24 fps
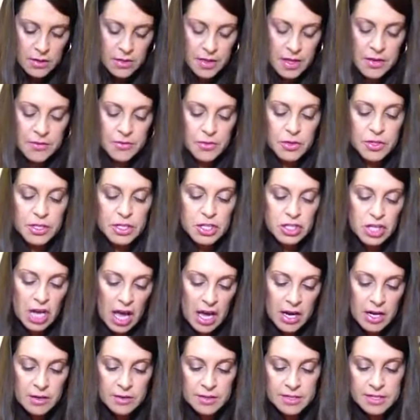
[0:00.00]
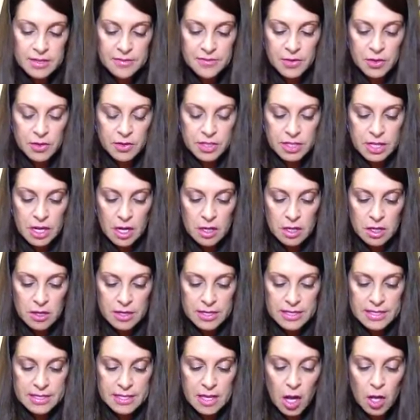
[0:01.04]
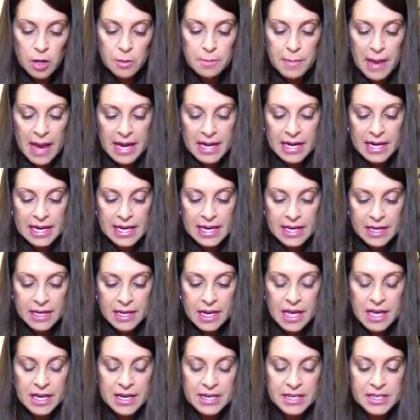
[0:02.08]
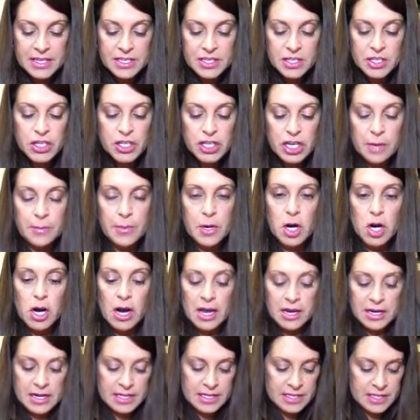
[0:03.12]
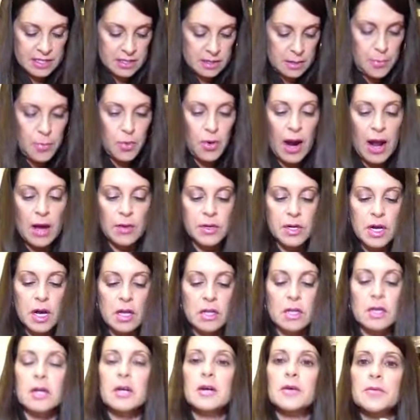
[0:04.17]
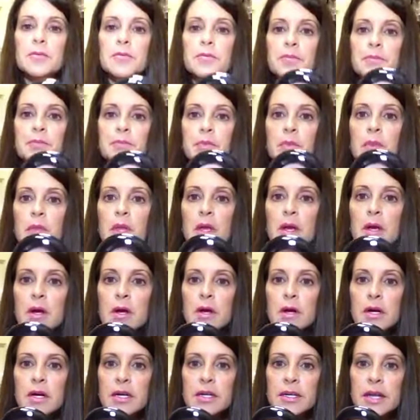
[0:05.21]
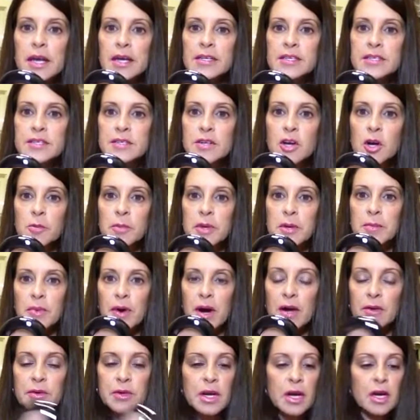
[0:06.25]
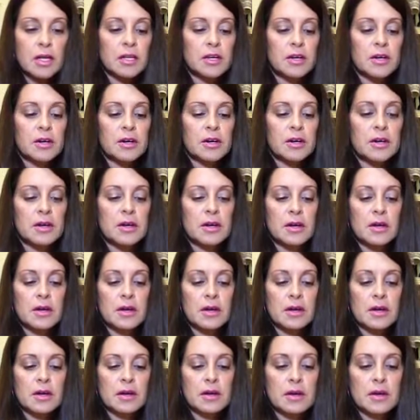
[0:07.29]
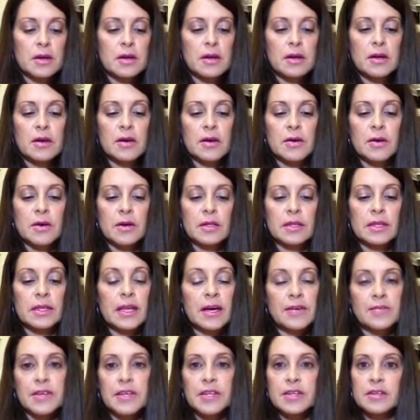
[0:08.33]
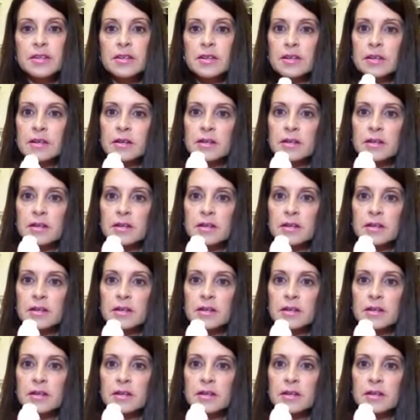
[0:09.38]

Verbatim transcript: Then for the shadows, the first color is called Mannequin, and it is a shimmer, and this is a brown color, a nice taupey brown color. Love it.